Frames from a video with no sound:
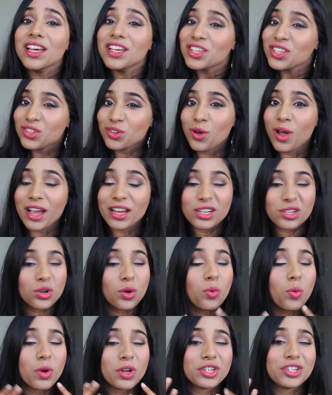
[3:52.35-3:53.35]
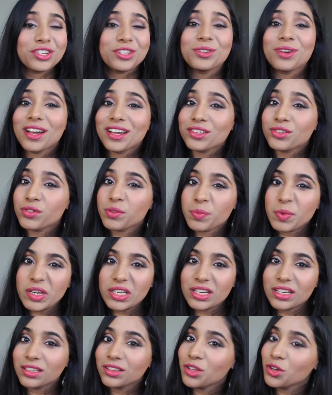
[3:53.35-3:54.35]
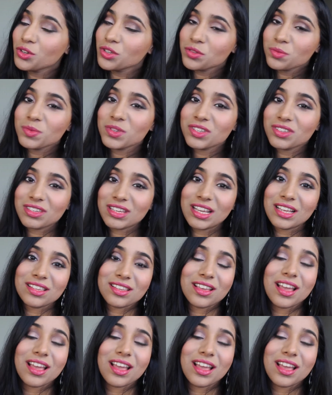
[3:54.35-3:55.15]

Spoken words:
so I don't want you guys repeating those mistakes.